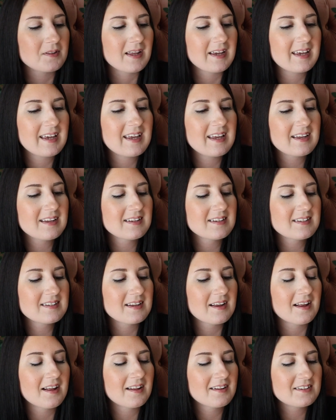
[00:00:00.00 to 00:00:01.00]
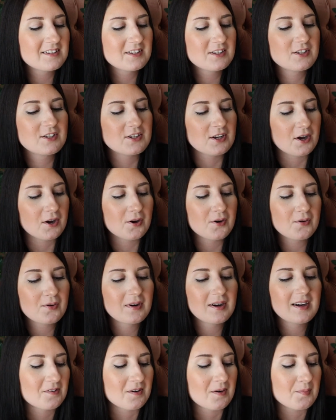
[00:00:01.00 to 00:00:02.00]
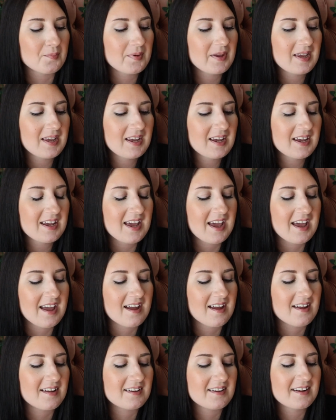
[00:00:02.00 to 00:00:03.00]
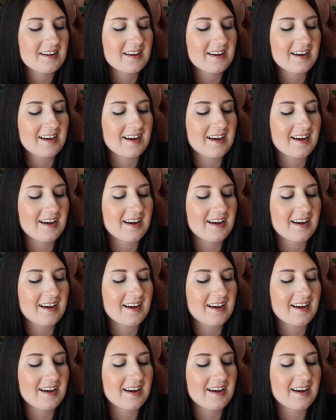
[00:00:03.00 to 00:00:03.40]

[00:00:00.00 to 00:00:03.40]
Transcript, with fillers: Like he is so grumpy and